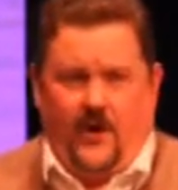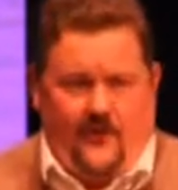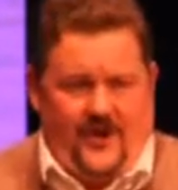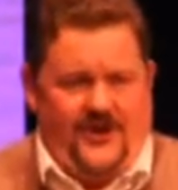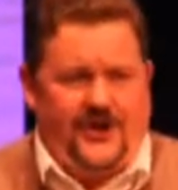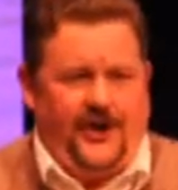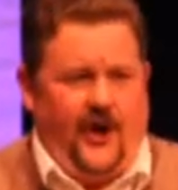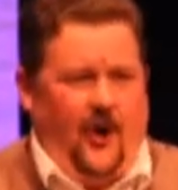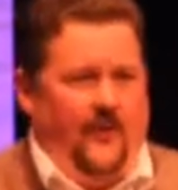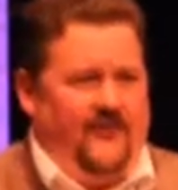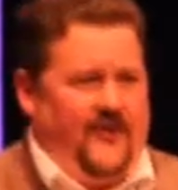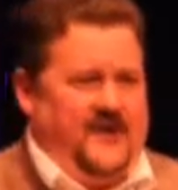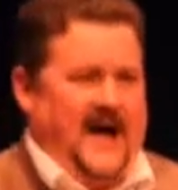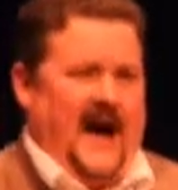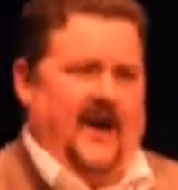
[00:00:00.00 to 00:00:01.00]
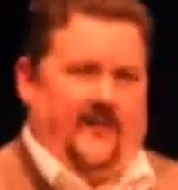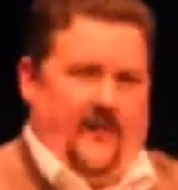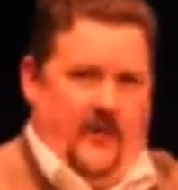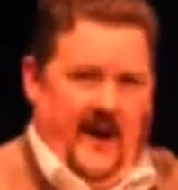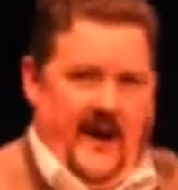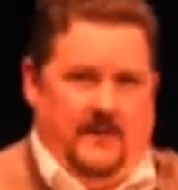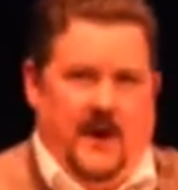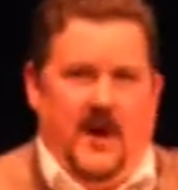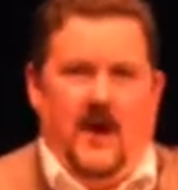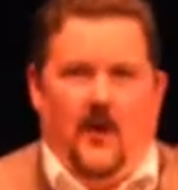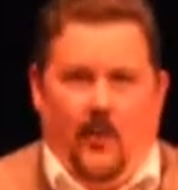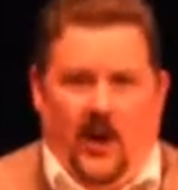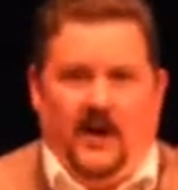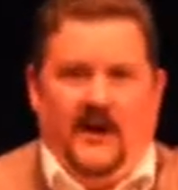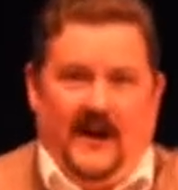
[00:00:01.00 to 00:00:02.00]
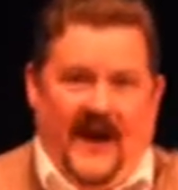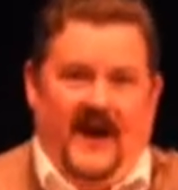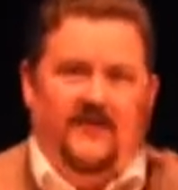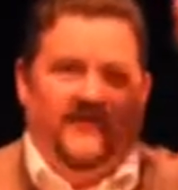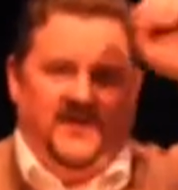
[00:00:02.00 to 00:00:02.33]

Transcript: a Christian-owned photographer named, Elaine